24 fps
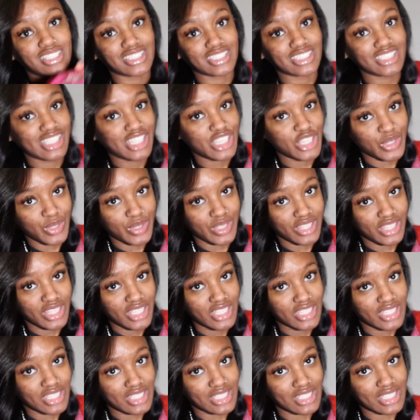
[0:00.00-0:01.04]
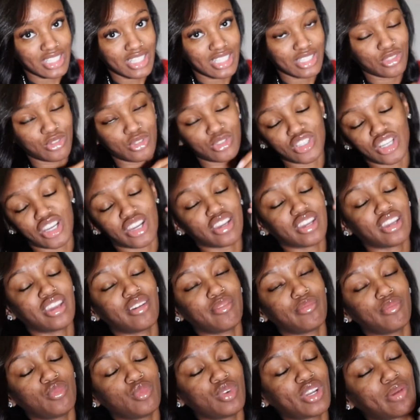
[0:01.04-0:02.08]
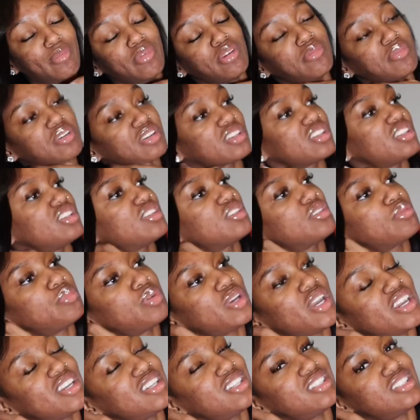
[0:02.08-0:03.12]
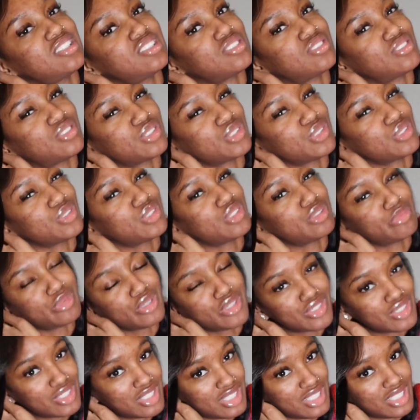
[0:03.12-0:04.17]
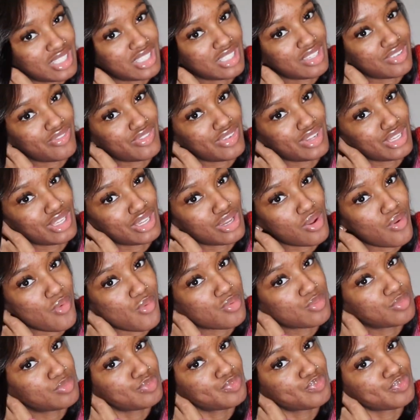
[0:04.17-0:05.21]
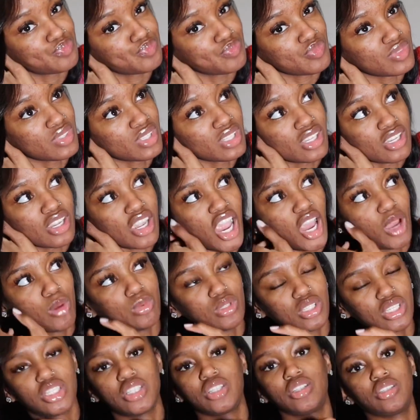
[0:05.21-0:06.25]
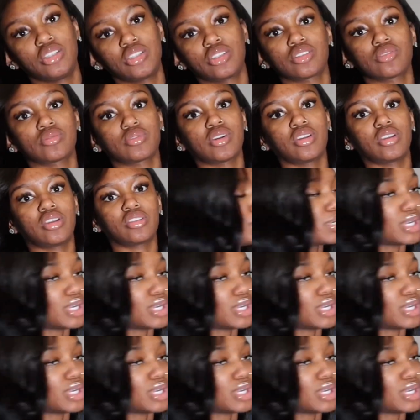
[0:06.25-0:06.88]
I carry this. I told y'all I had, when I made my cure package, girl emergency kit video, I really carry this around.